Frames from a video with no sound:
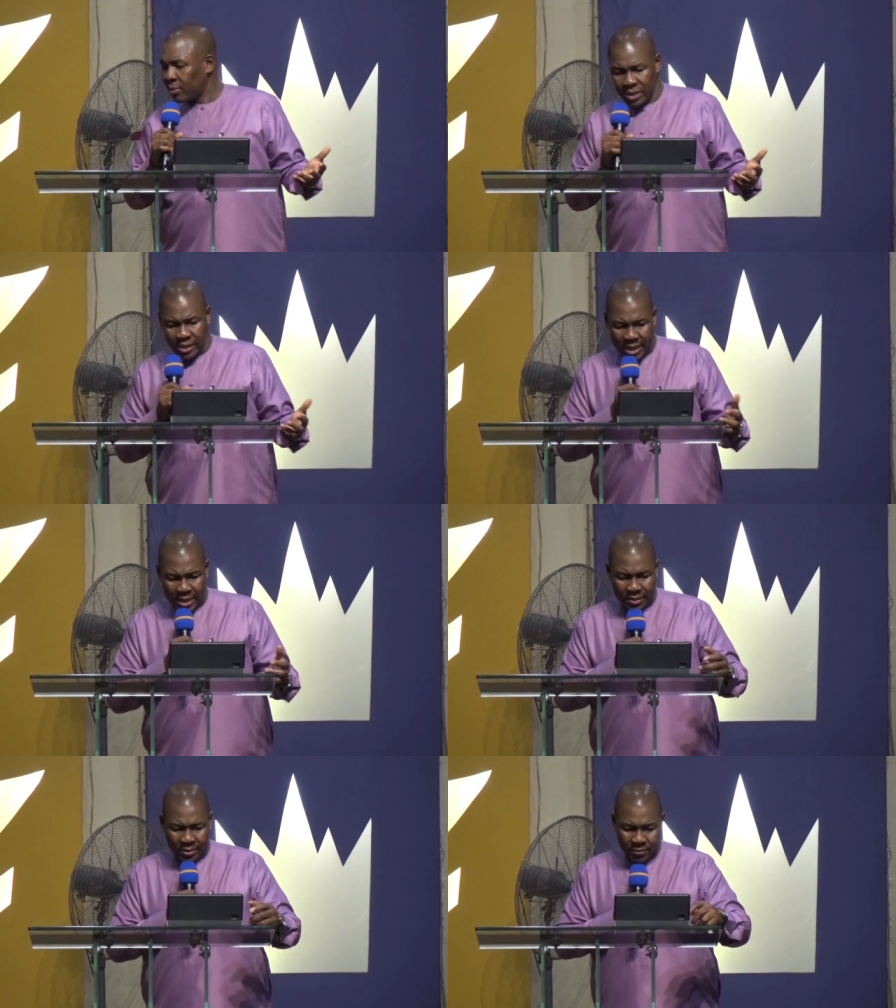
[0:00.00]
the
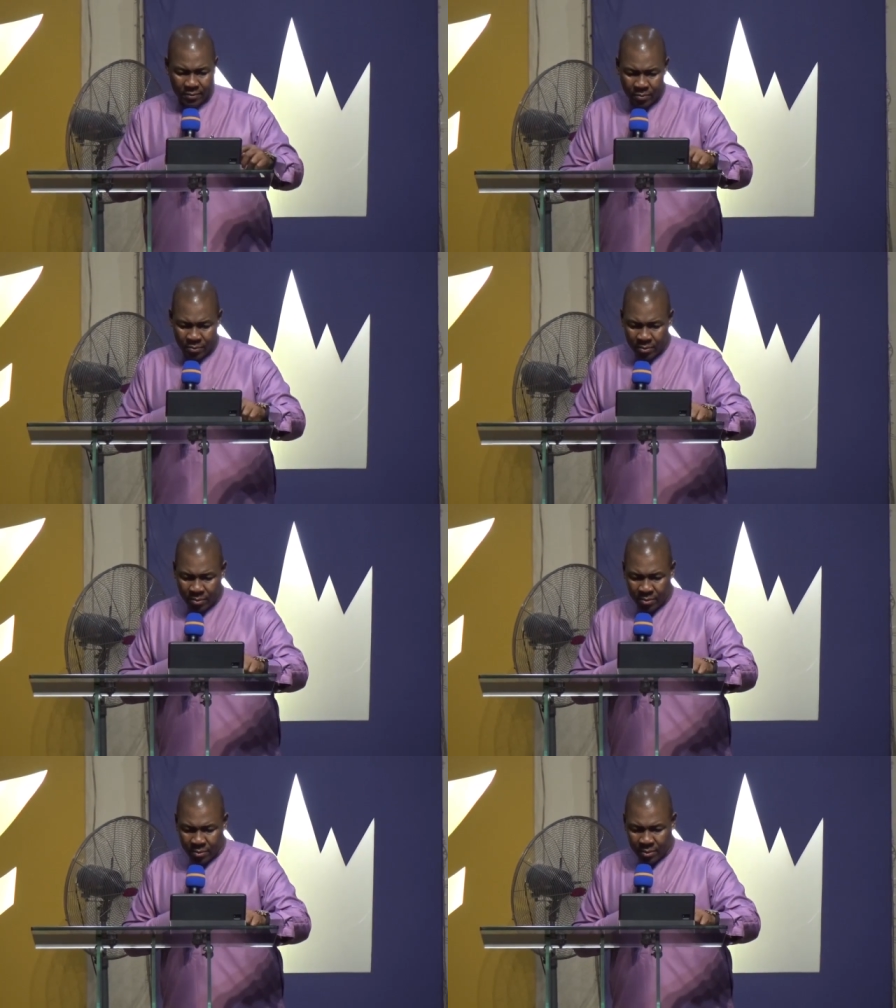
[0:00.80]
dead.
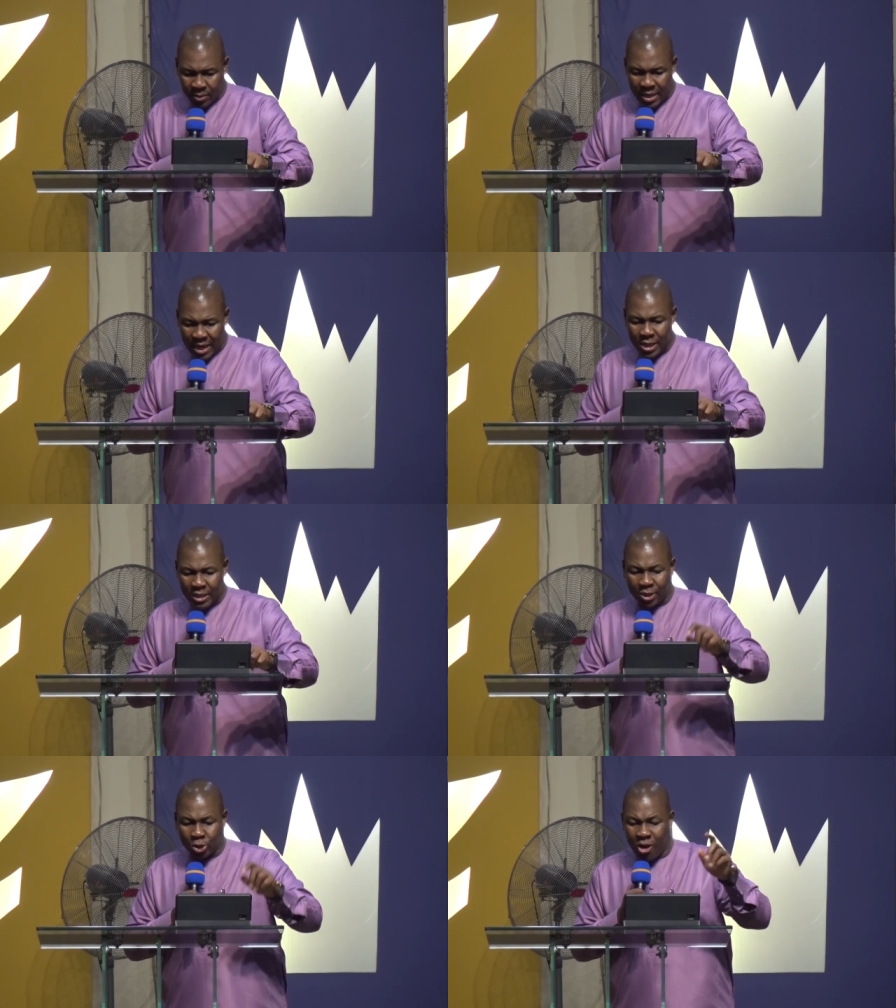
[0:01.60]
Then
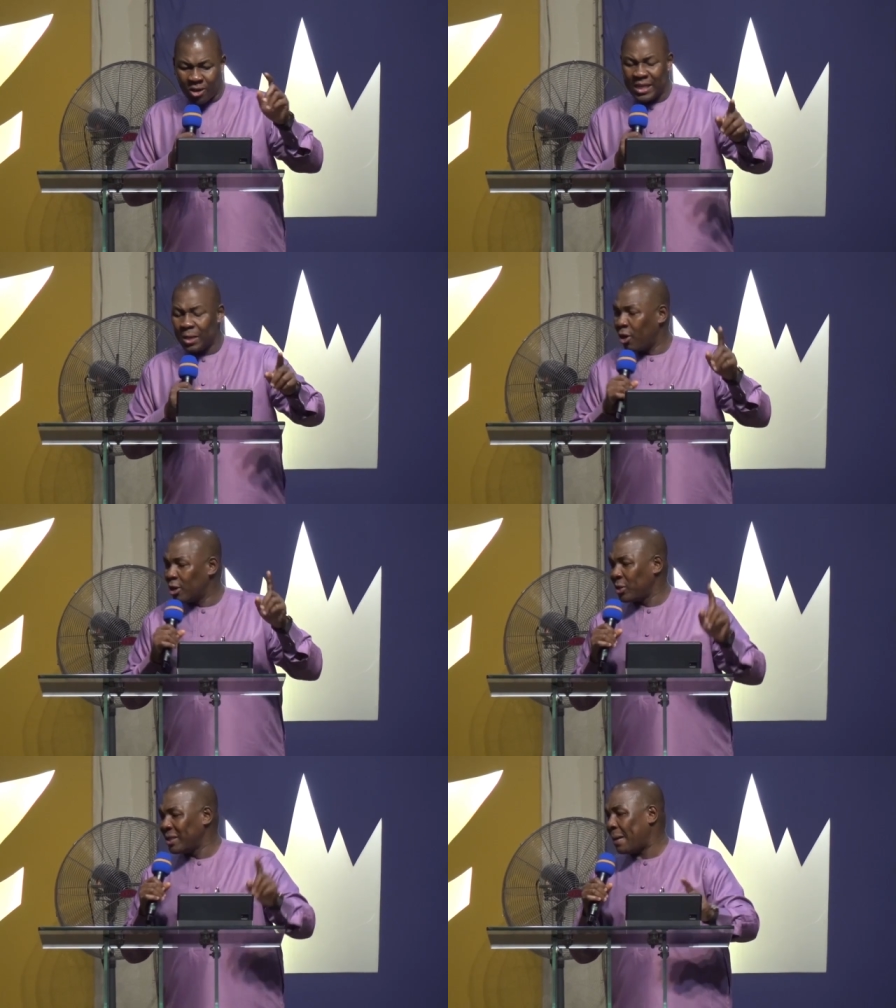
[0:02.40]
the third thing he
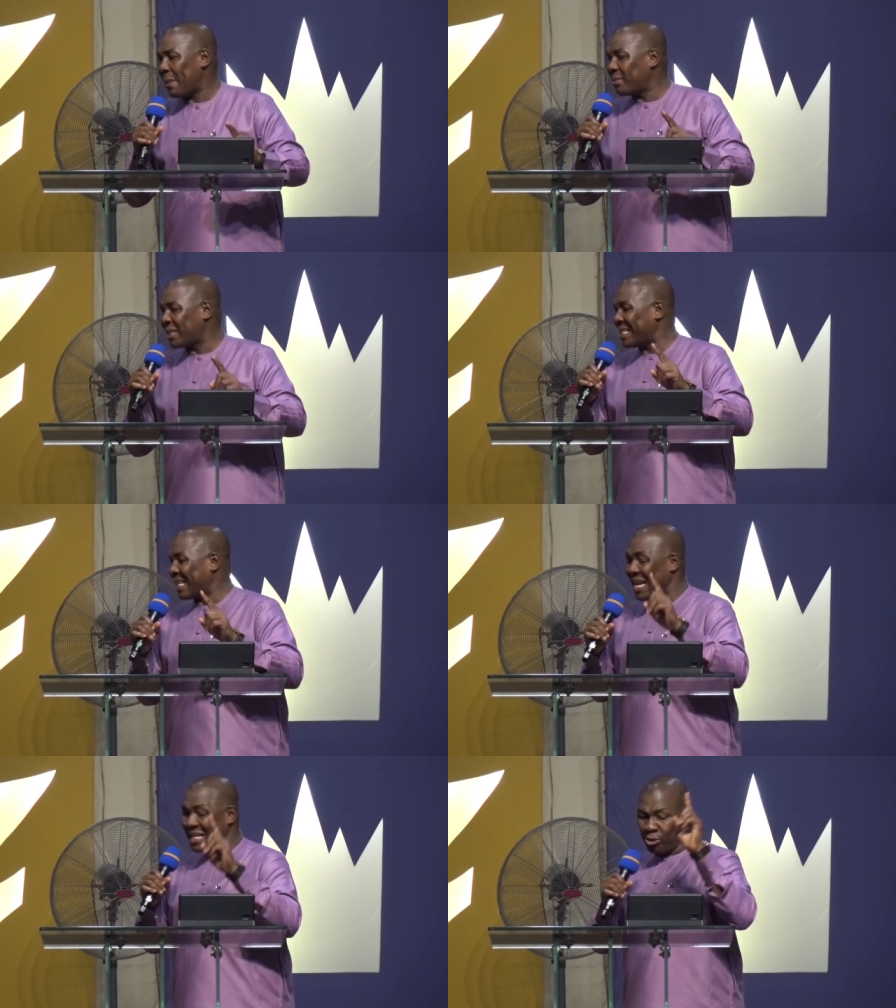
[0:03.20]
was doing, the Bible says he
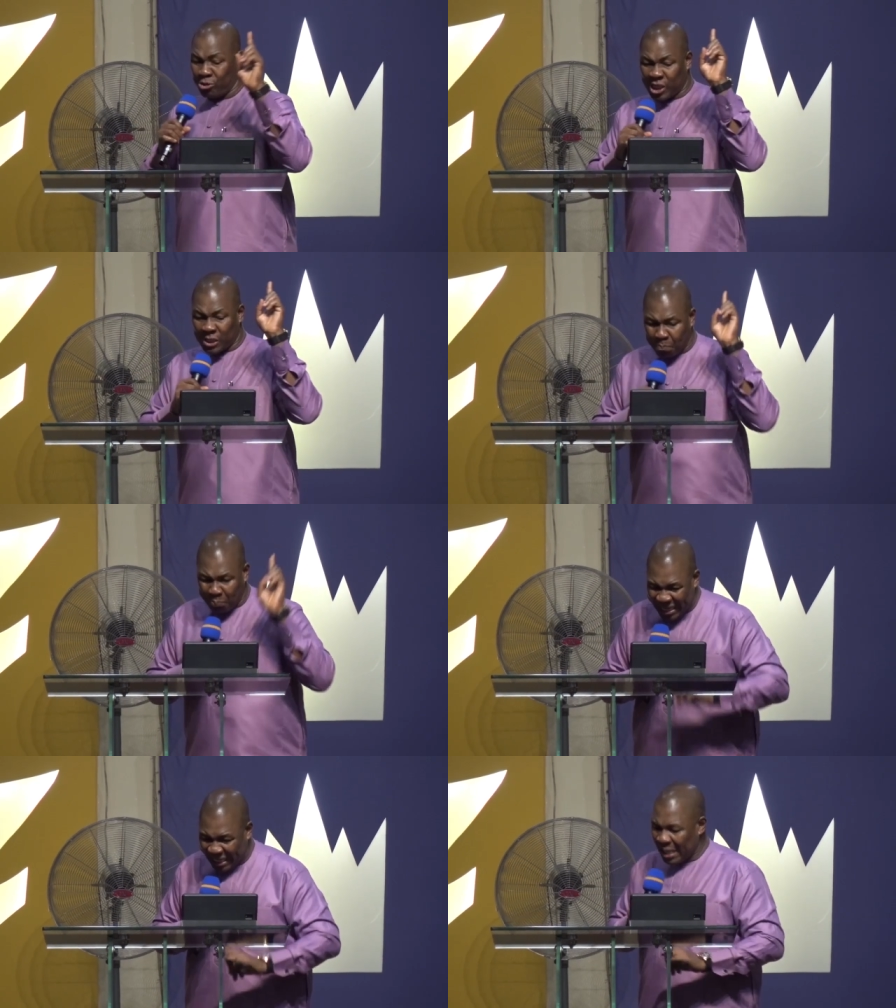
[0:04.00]
started to
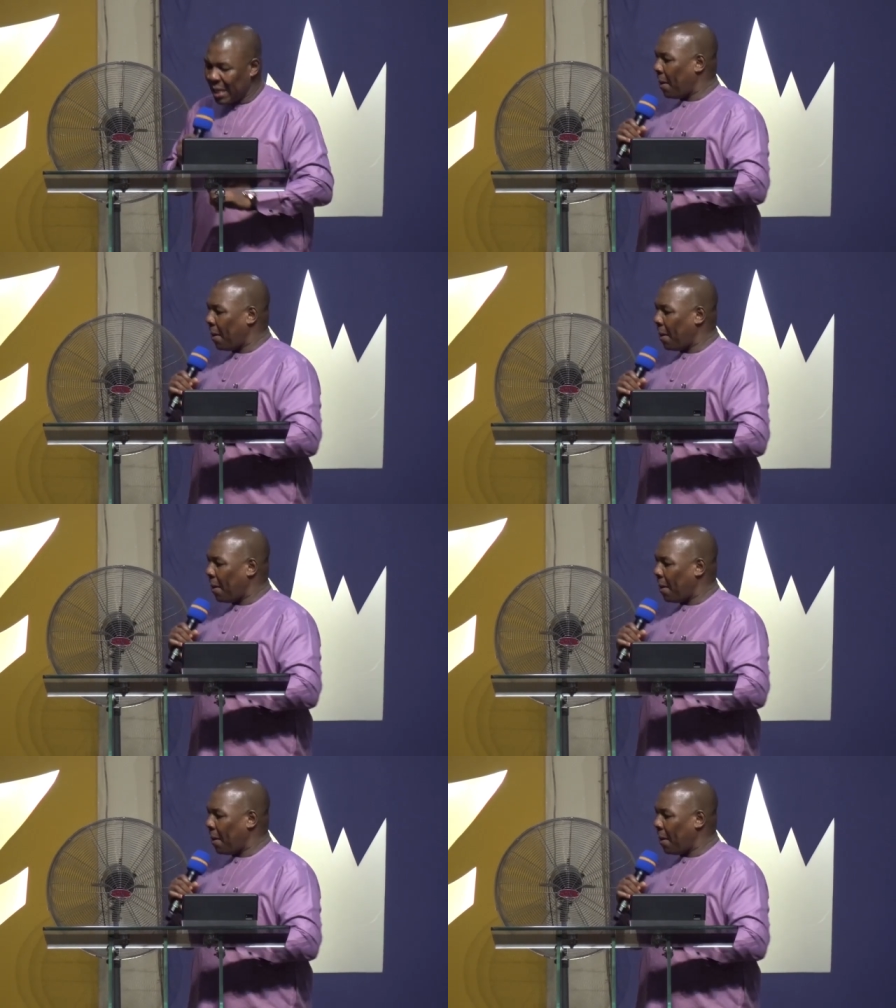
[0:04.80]
speak